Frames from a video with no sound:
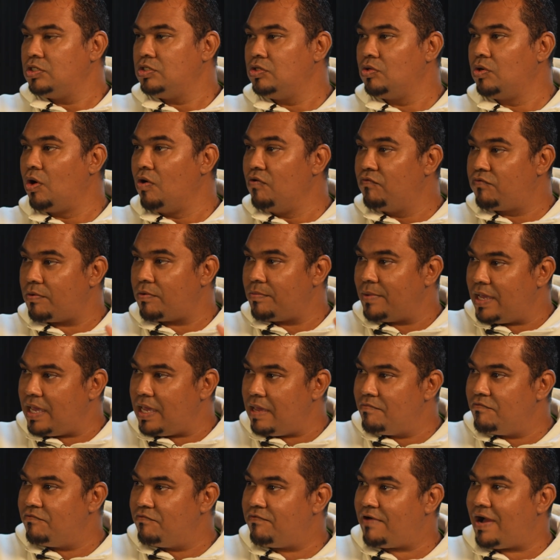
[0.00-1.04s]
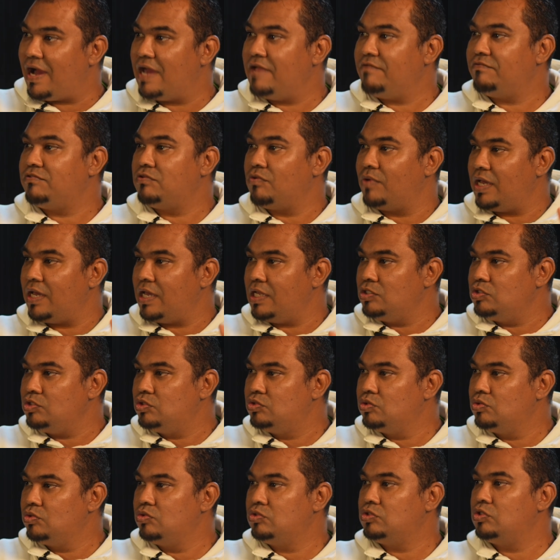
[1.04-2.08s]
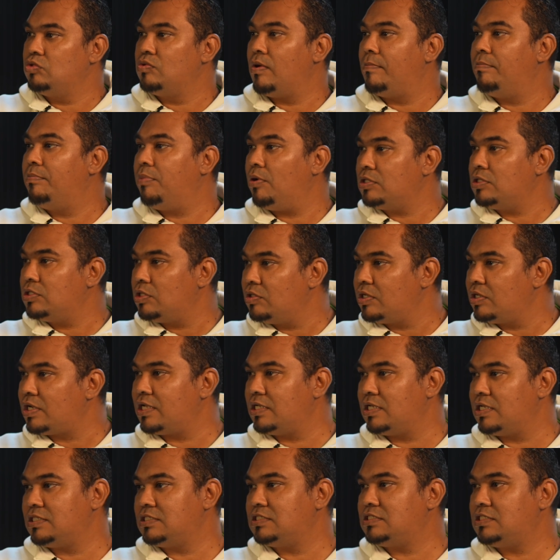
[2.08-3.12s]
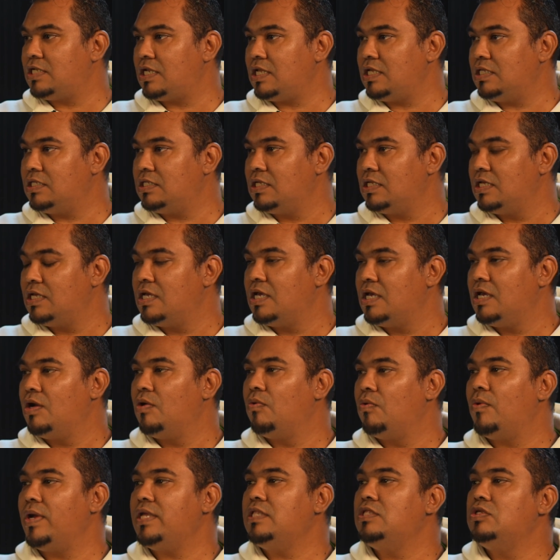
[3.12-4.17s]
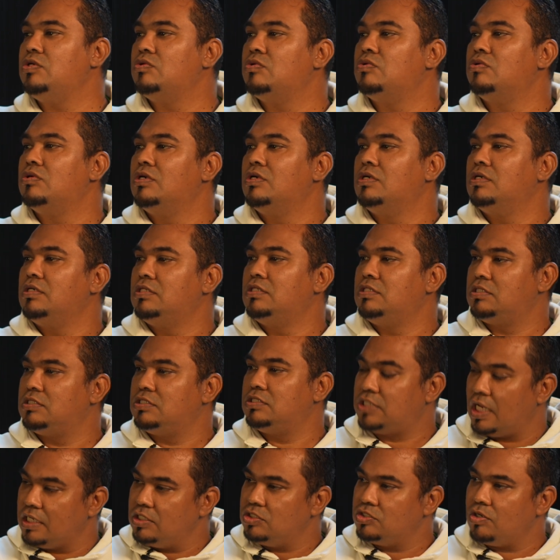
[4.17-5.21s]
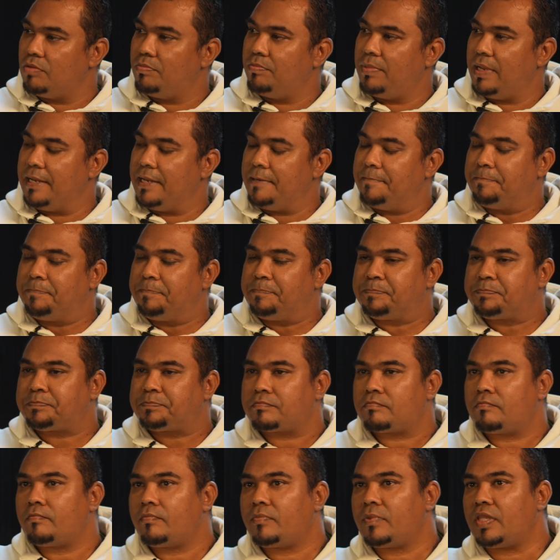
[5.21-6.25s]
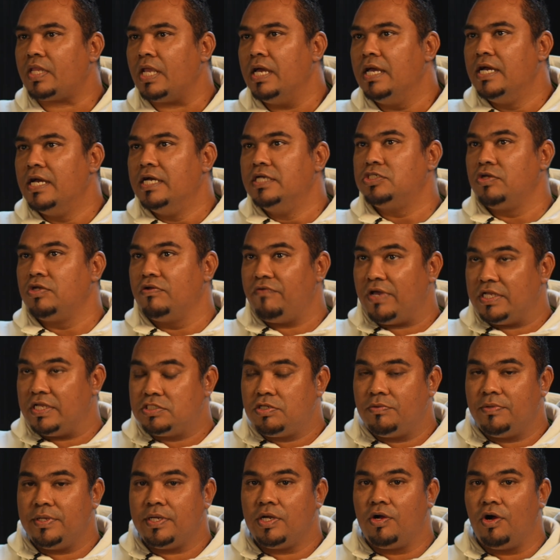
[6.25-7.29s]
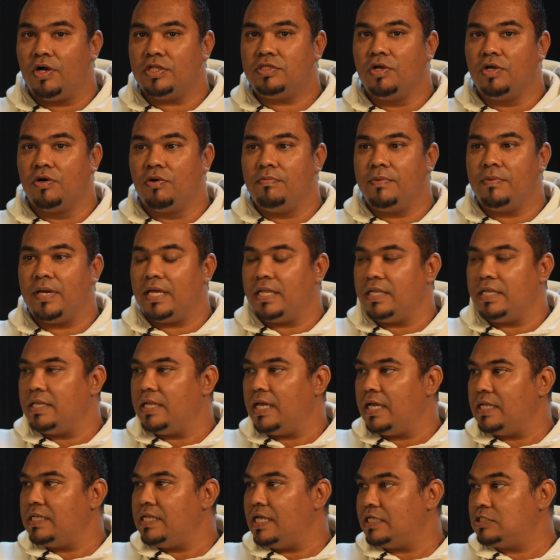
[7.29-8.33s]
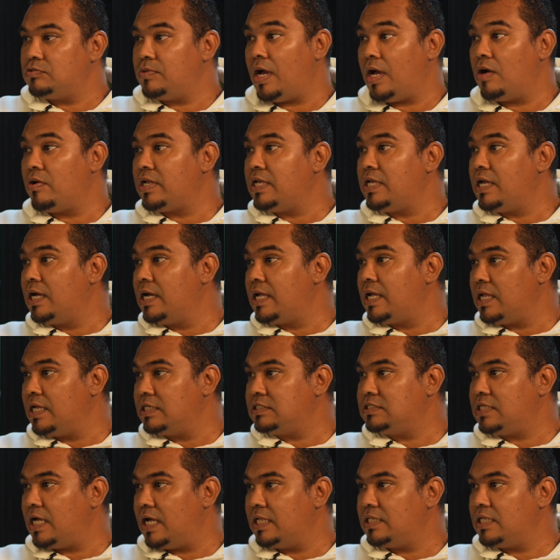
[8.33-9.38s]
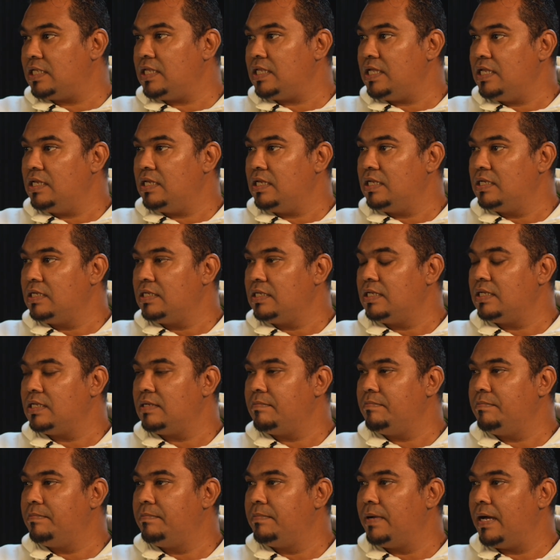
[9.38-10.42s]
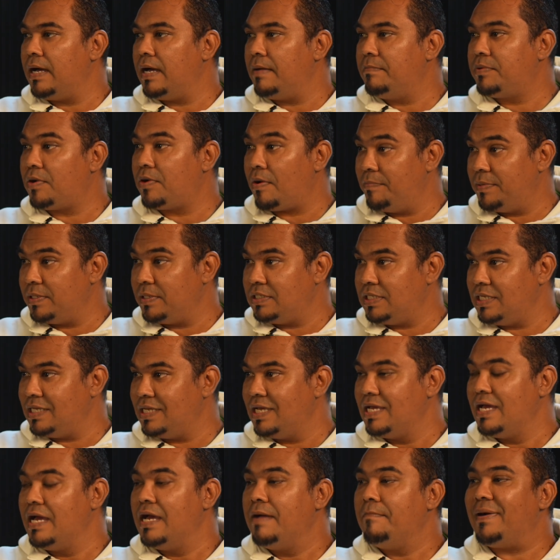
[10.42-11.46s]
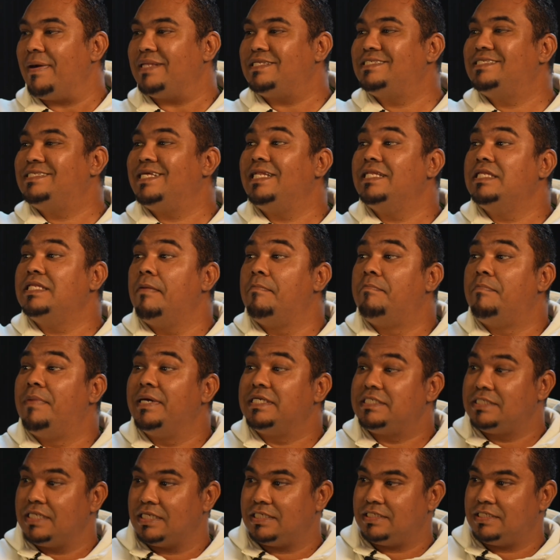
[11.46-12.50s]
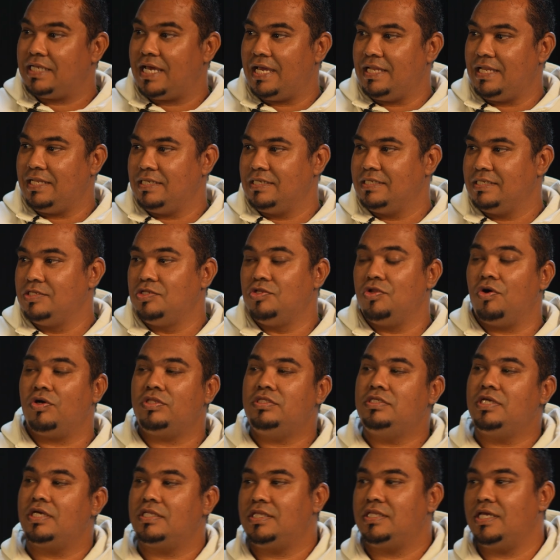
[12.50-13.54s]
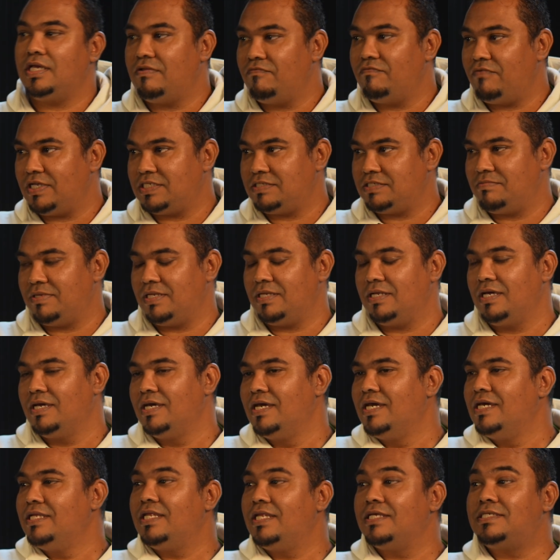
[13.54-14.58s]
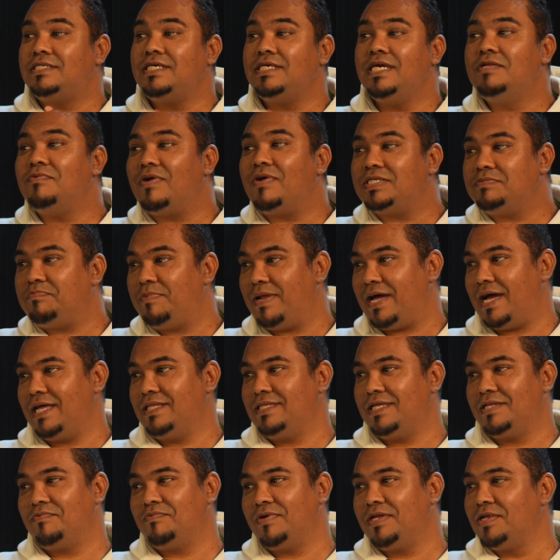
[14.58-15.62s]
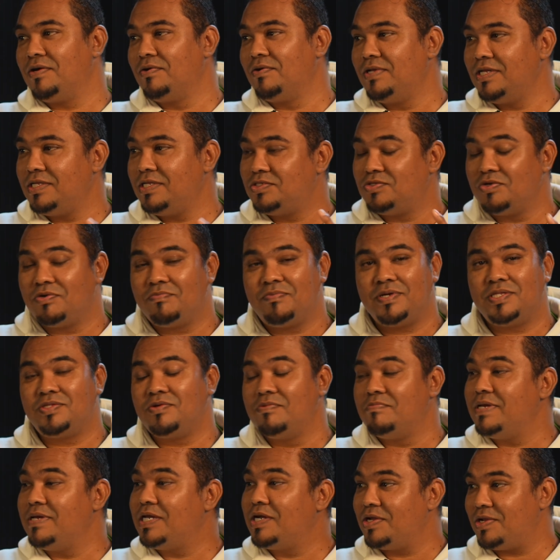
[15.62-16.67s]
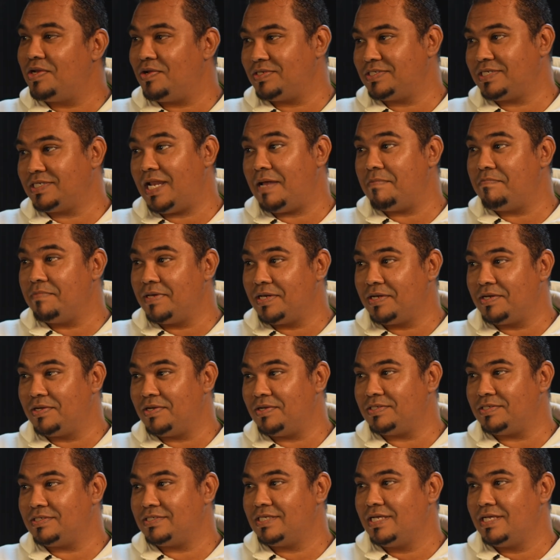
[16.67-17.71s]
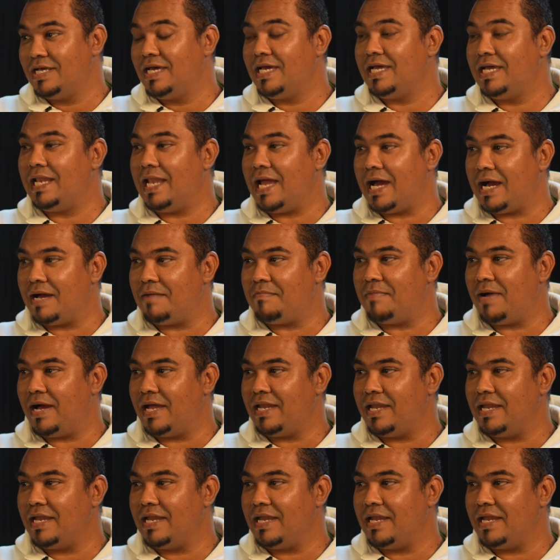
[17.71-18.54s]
You go from an M5 to an N2 to a pothole-ridden street when you change your plan. So eventually we got home and that's where our career started in property, but still the business side, not yet the investment. The seed was planted when Nolene took me to Mykonos, Club Mykonos in Langaban.